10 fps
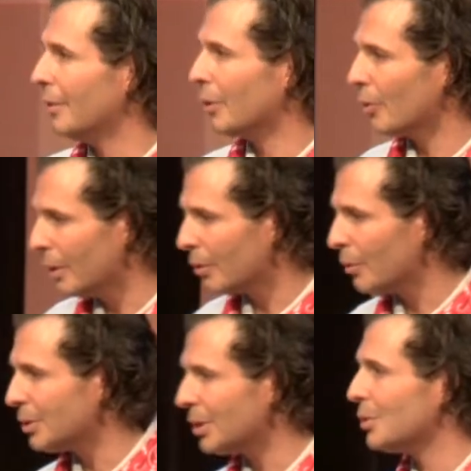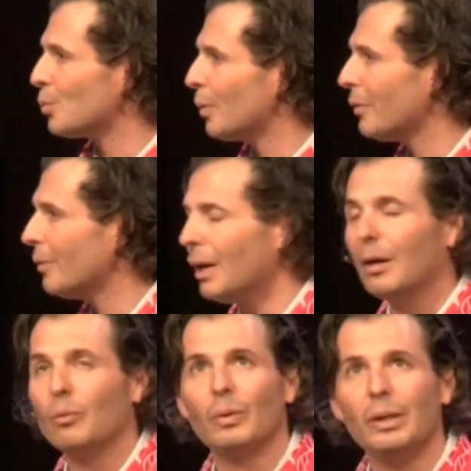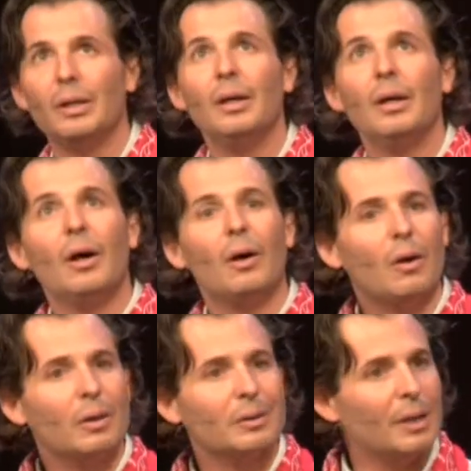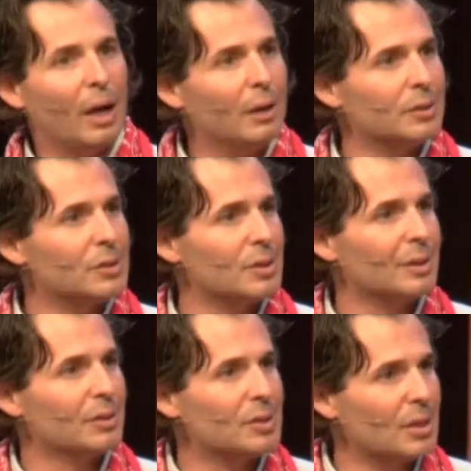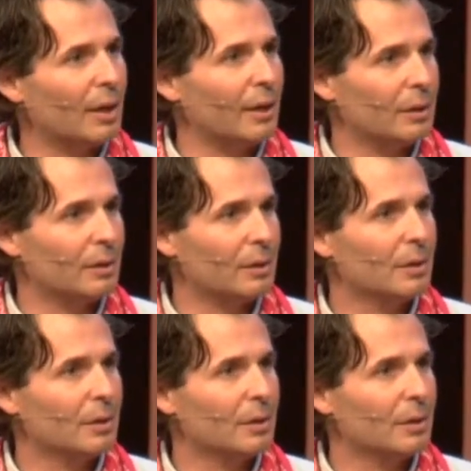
The greater question is whether or not we are on God's side.